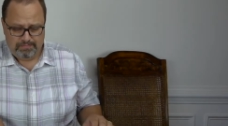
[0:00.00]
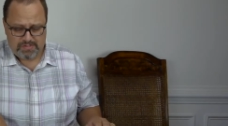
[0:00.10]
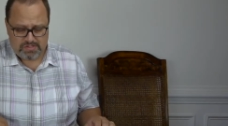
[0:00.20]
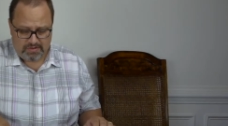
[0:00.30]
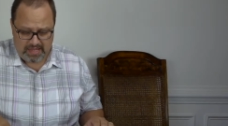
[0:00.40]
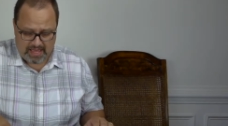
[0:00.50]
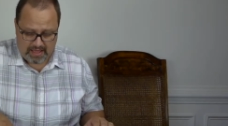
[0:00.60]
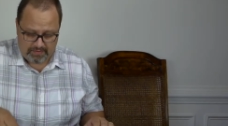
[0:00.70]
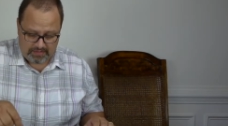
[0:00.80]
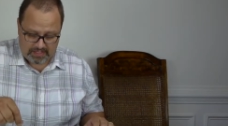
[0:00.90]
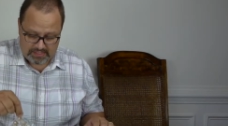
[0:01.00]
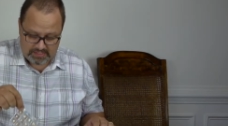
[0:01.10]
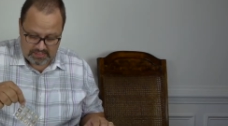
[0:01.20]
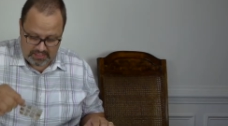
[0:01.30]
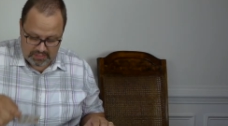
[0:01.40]
So yeah, uh, it's
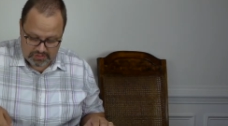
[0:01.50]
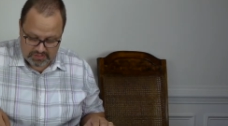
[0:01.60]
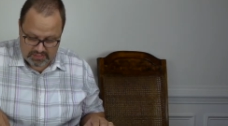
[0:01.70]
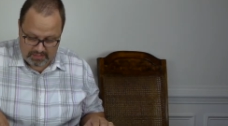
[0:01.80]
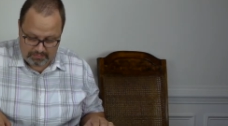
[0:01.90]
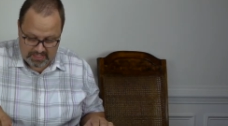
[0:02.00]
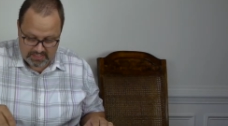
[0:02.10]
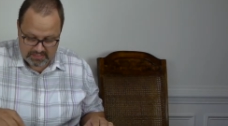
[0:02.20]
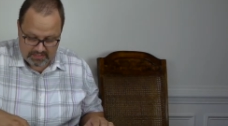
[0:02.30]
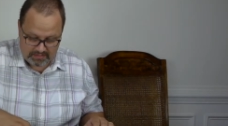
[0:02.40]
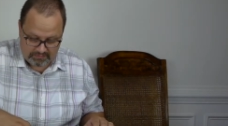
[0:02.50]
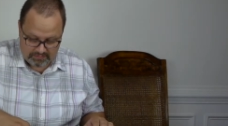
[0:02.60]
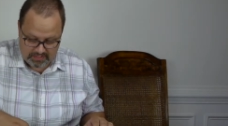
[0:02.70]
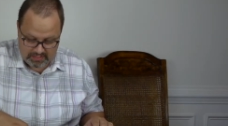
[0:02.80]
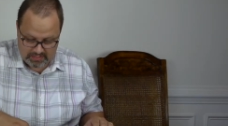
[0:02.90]
an interesting piece of
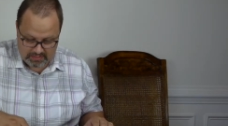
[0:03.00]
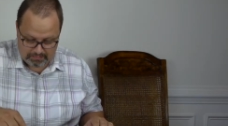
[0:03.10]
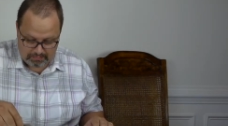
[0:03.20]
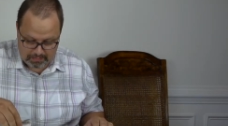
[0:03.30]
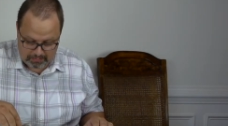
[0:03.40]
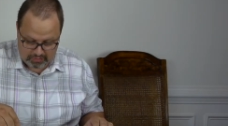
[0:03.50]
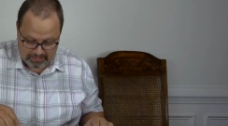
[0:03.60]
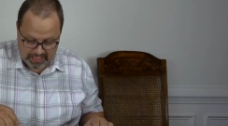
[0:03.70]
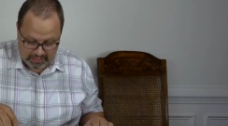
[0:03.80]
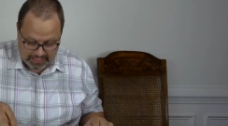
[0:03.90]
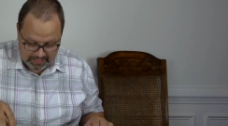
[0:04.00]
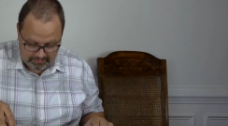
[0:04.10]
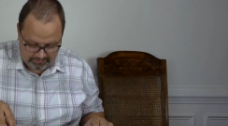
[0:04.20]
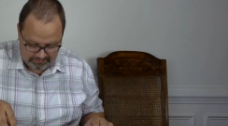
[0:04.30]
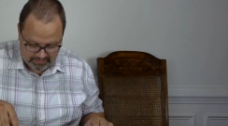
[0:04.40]
memorabilia,
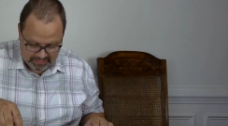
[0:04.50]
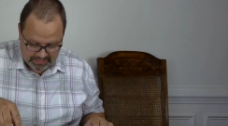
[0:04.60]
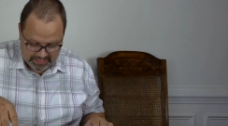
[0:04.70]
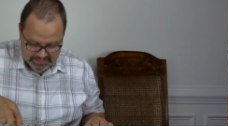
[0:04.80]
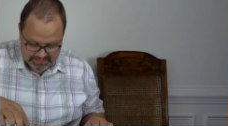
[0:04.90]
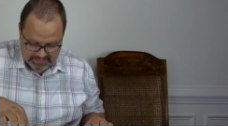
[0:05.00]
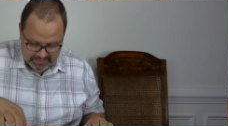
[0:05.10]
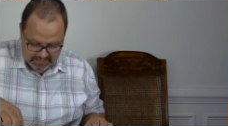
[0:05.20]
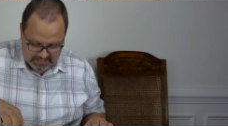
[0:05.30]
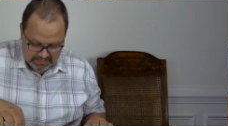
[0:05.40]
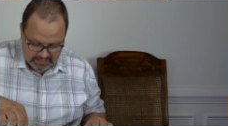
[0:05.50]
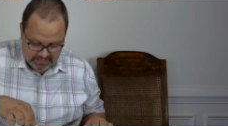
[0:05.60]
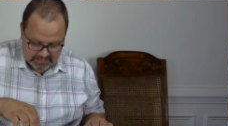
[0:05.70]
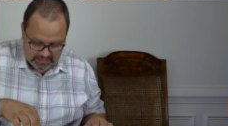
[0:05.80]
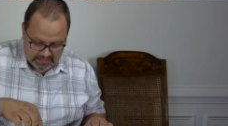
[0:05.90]
I guess.
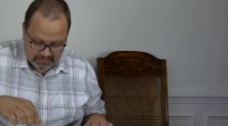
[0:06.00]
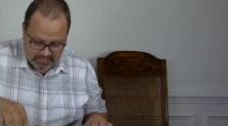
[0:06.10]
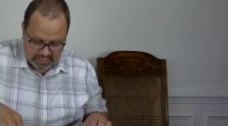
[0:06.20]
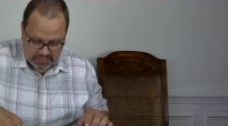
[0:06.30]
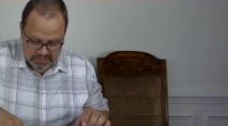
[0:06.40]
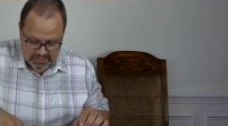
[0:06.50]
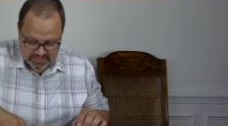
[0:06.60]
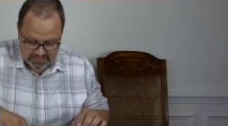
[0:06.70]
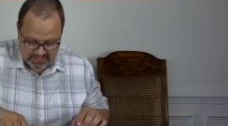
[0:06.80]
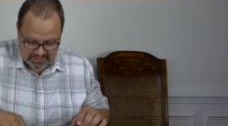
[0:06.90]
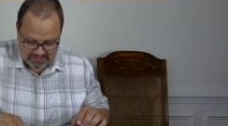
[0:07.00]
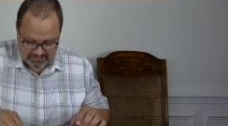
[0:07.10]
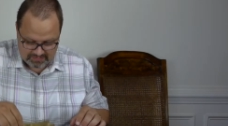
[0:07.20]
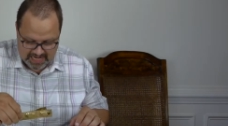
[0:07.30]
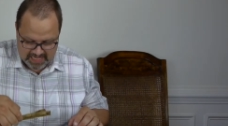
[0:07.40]
Uh, ancient
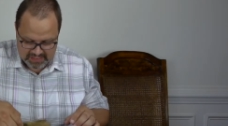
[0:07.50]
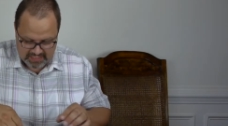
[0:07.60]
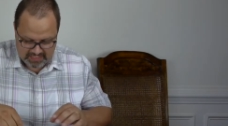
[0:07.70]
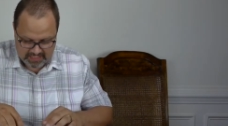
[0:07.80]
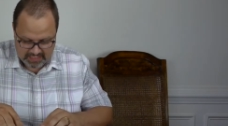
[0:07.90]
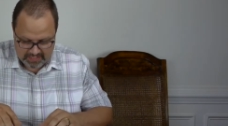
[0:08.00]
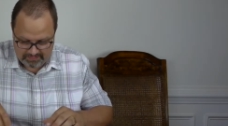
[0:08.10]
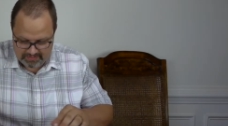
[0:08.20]
ration here.